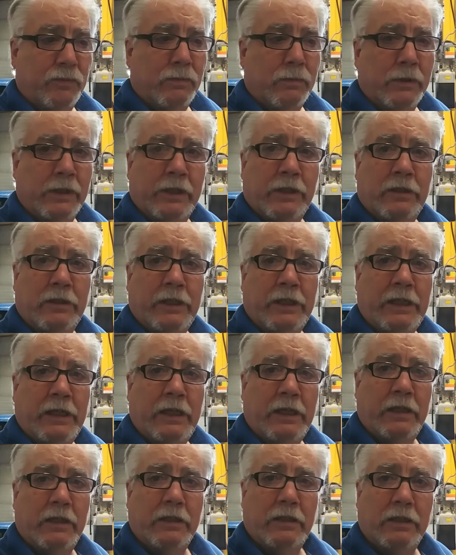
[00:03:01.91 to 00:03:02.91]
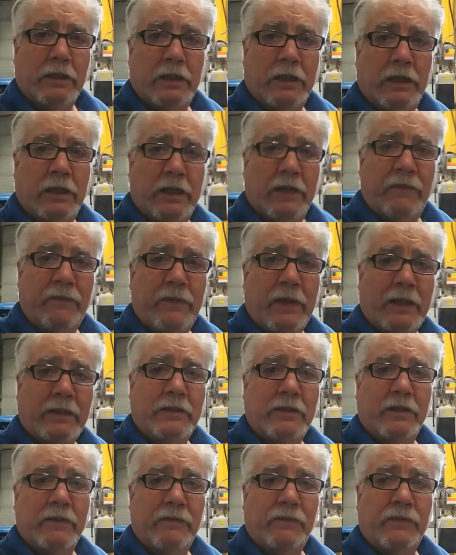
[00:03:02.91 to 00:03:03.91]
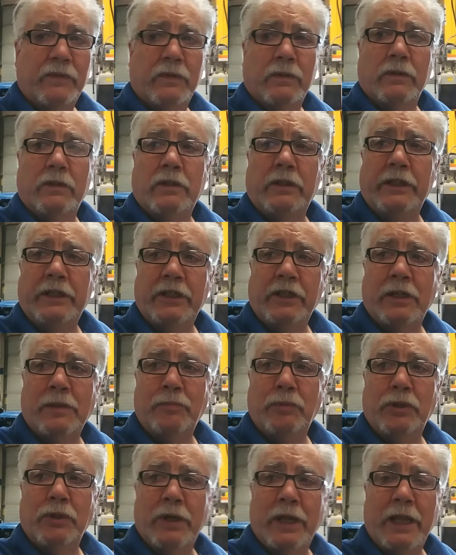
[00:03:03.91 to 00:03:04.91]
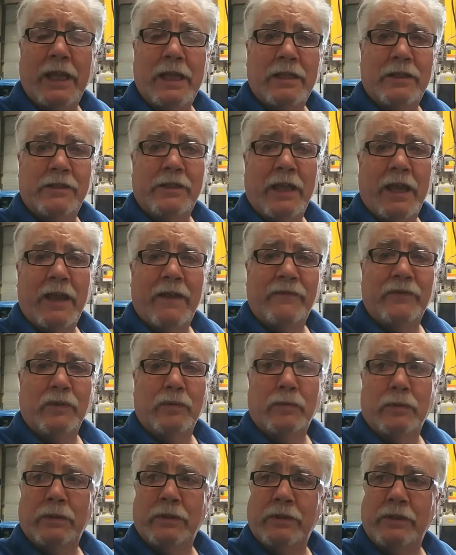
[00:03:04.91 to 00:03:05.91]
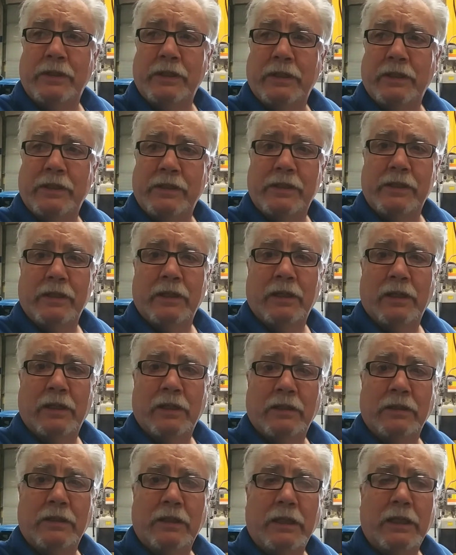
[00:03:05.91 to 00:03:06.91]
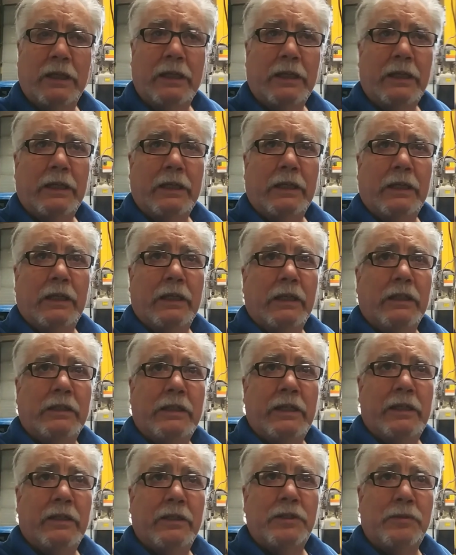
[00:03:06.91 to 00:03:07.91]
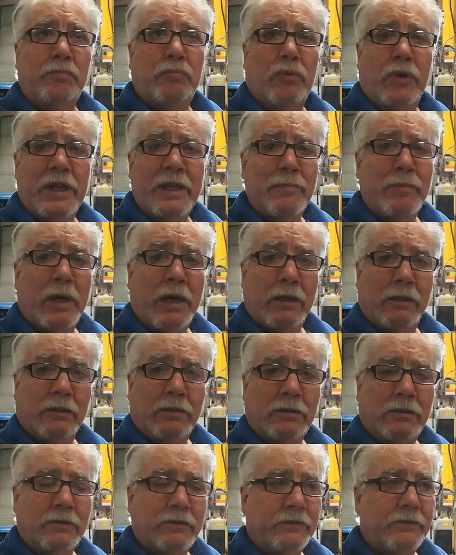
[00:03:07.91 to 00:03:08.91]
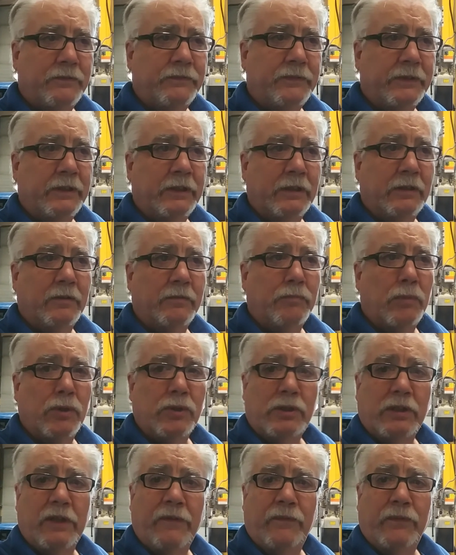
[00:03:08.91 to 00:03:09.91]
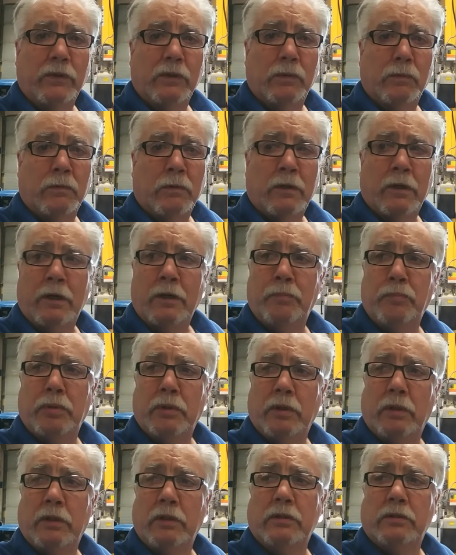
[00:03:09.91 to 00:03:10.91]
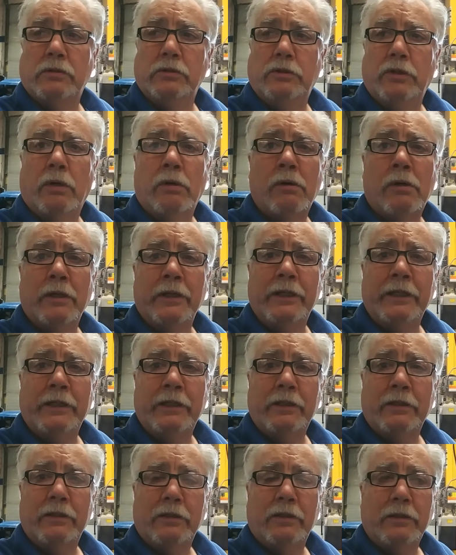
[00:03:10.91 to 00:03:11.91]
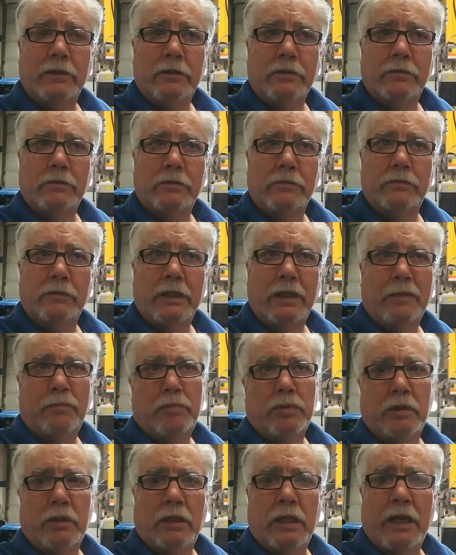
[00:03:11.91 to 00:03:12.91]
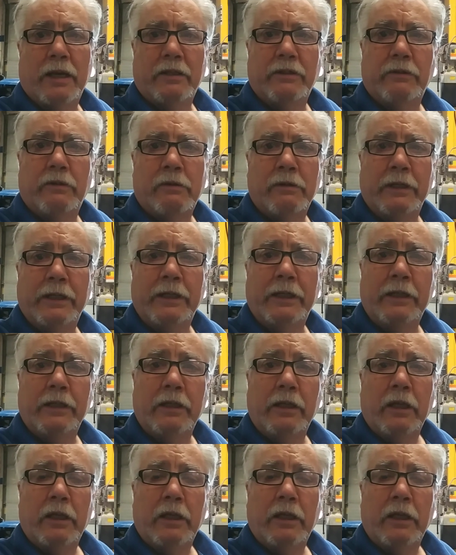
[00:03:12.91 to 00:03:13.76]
really effective for cleaning up your hands afterwards is take a spray bottle, fill it mostly full of water, put a little Dawn in it. Put a lot of Dawn in it.